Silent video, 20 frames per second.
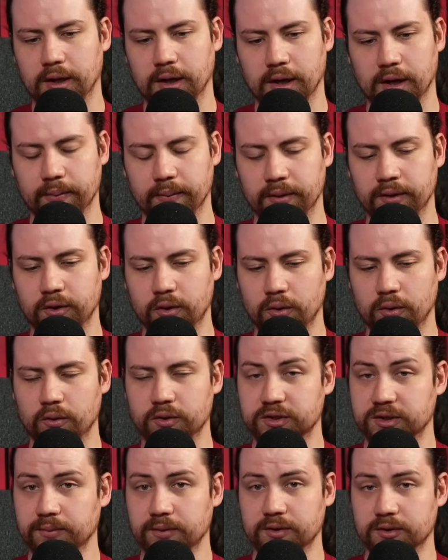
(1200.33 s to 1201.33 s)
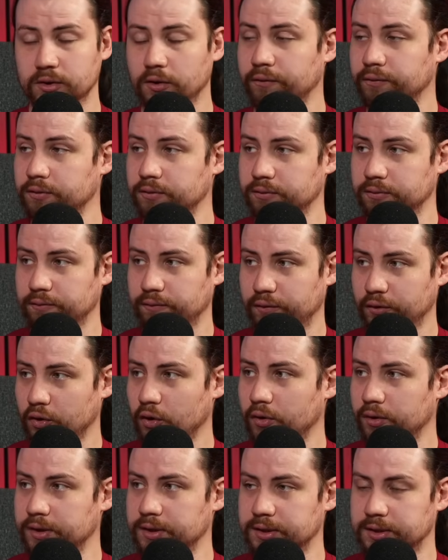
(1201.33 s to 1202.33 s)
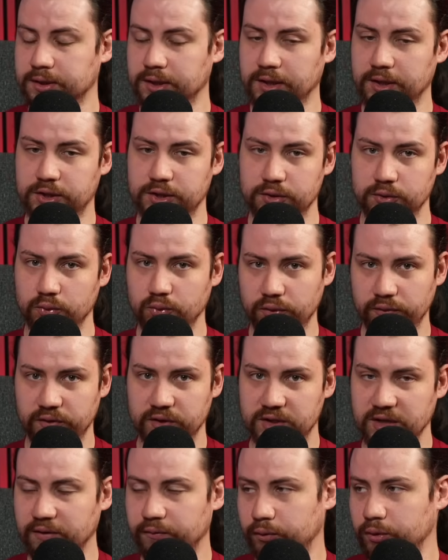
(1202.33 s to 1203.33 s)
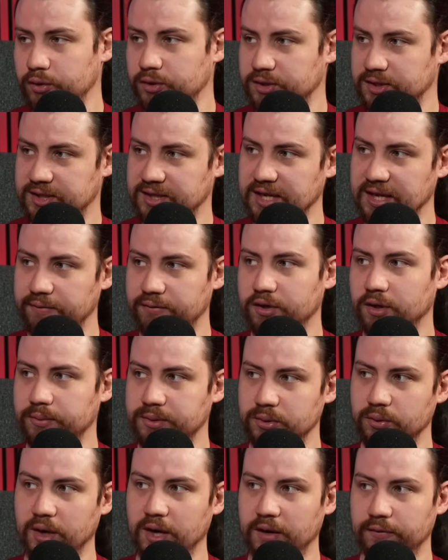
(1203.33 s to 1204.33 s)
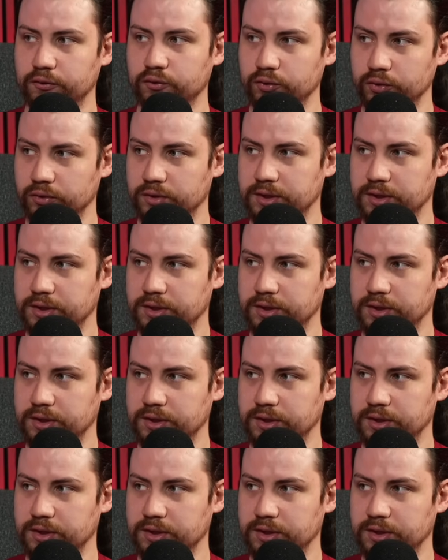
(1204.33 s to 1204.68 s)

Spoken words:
And something that's often forgotten is that actually all of your dev wounds are saved up till after all your